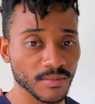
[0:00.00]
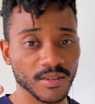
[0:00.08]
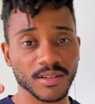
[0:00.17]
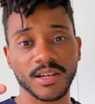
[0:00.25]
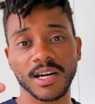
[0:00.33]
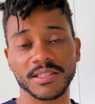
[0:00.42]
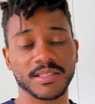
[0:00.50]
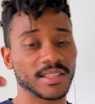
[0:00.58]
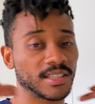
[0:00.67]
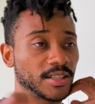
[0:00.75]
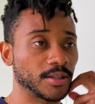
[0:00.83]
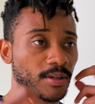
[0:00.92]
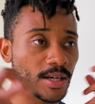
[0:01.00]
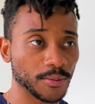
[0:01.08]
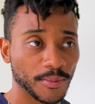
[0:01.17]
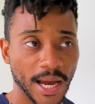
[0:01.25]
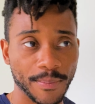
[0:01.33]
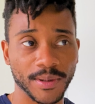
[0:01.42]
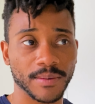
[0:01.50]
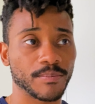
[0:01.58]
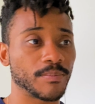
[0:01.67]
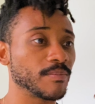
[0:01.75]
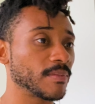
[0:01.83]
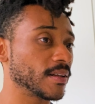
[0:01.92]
constantly, unwrapping